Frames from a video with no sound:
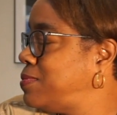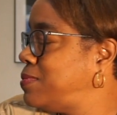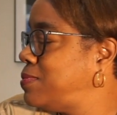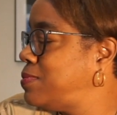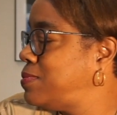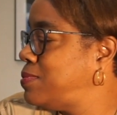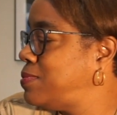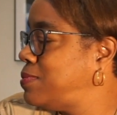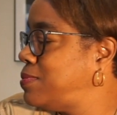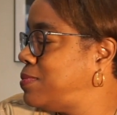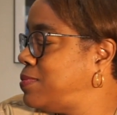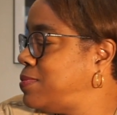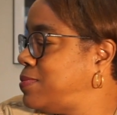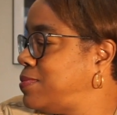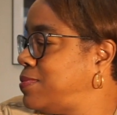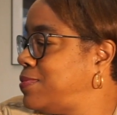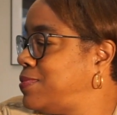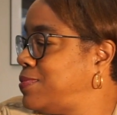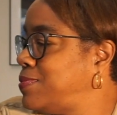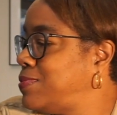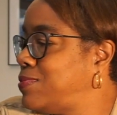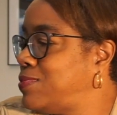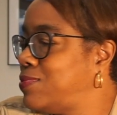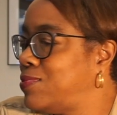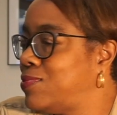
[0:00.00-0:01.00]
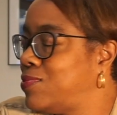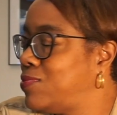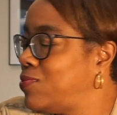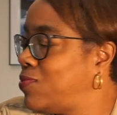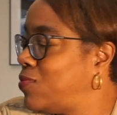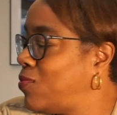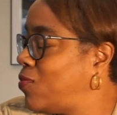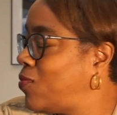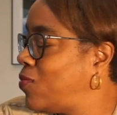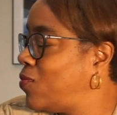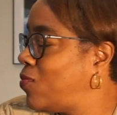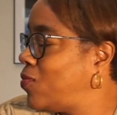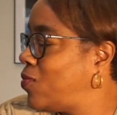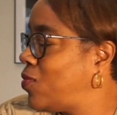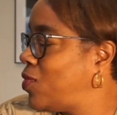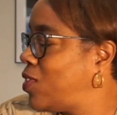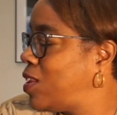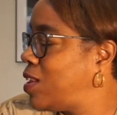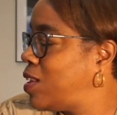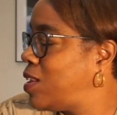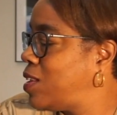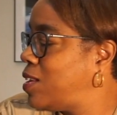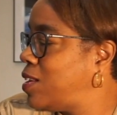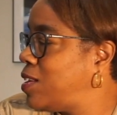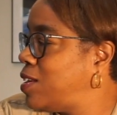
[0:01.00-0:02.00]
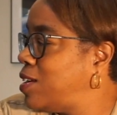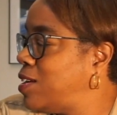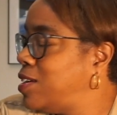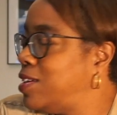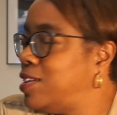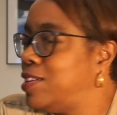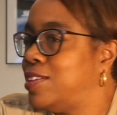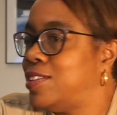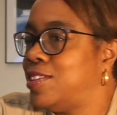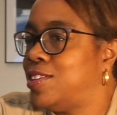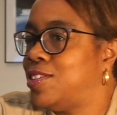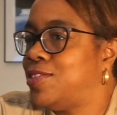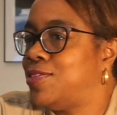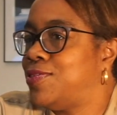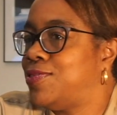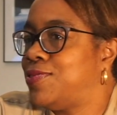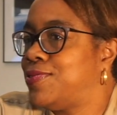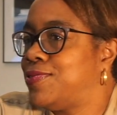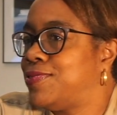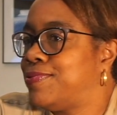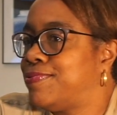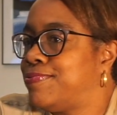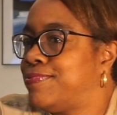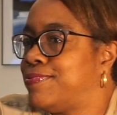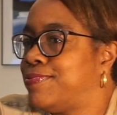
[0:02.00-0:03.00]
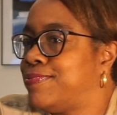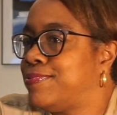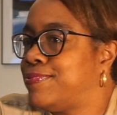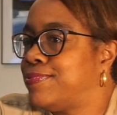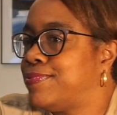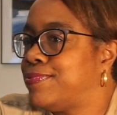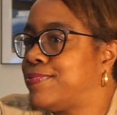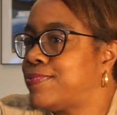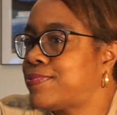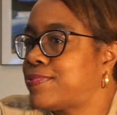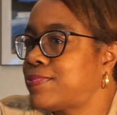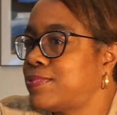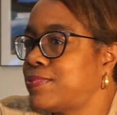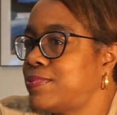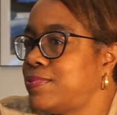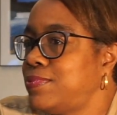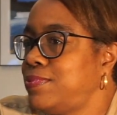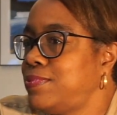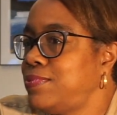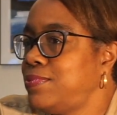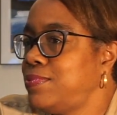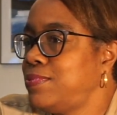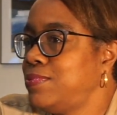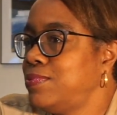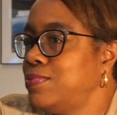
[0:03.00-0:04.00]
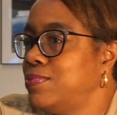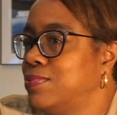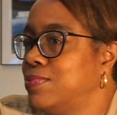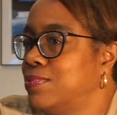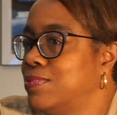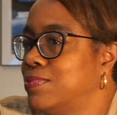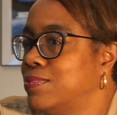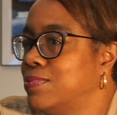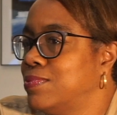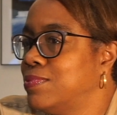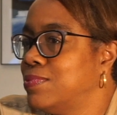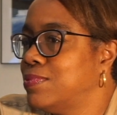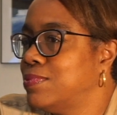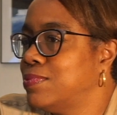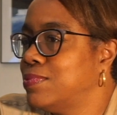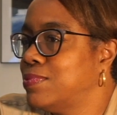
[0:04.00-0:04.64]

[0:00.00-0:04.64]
This person isn't speaking.